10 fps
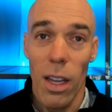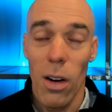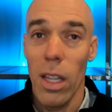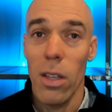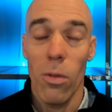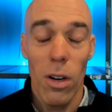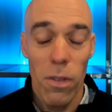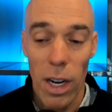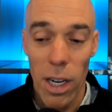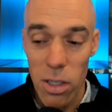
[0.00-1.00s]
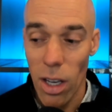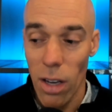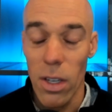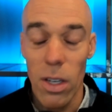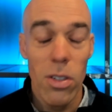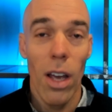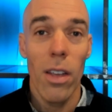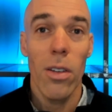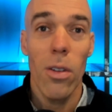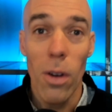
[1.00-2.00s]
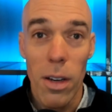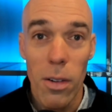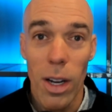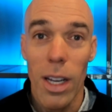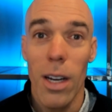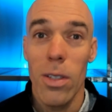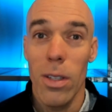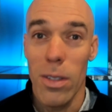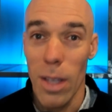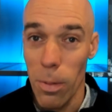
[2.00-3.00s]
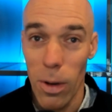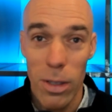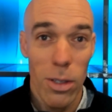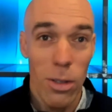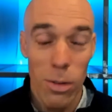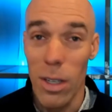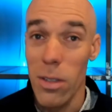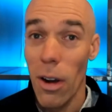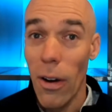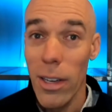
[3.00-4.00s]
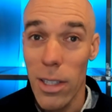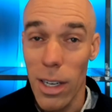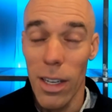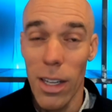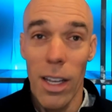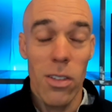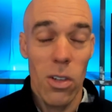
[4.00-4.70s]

is, hey, you want to fire yourself? Here's how you do it. All right, here's step one, two, three. Here's how I did it.